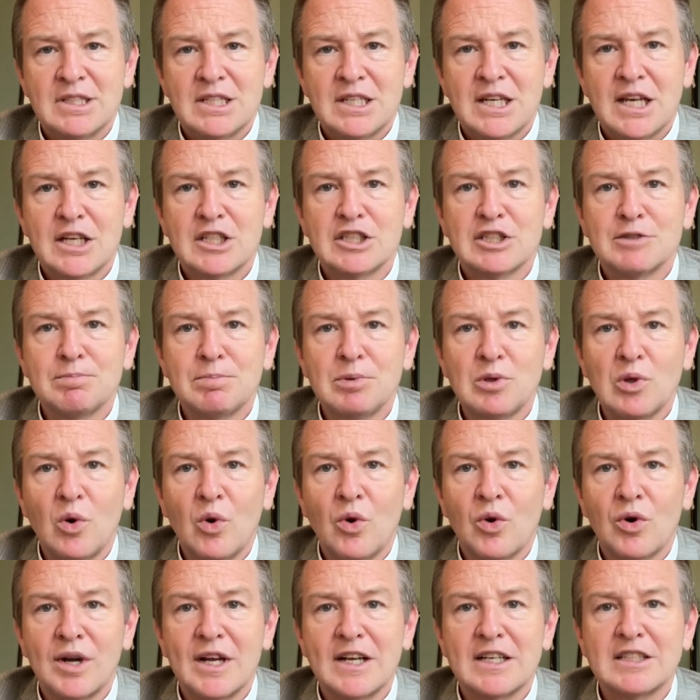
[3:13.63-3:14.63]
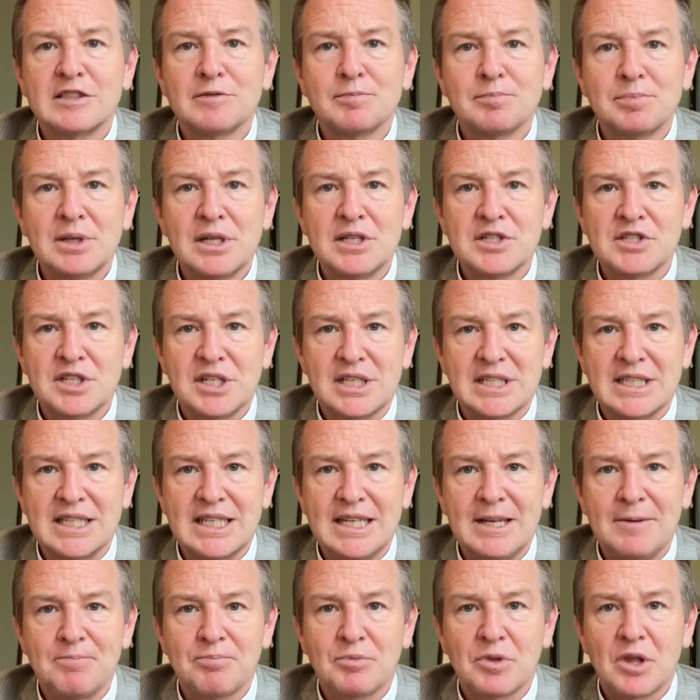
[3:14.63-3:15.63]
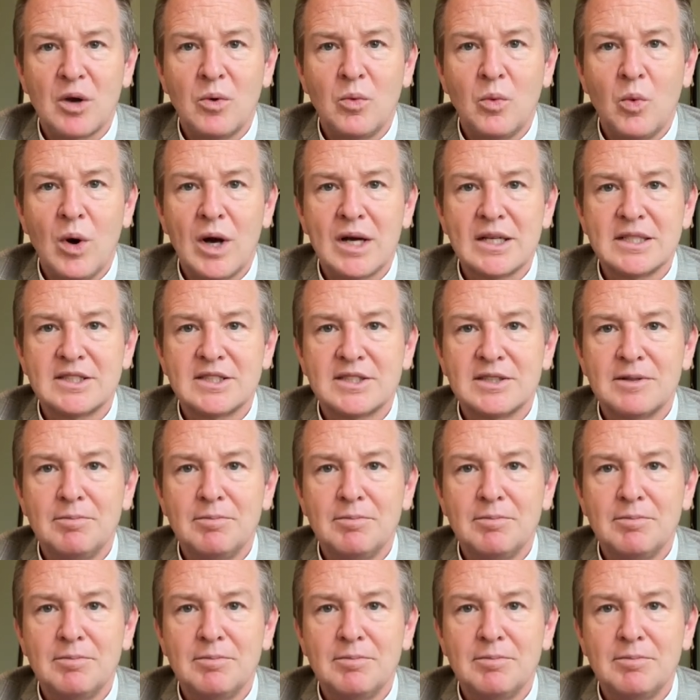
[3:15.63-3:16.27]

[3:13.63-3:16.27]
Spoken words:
explore explicitly what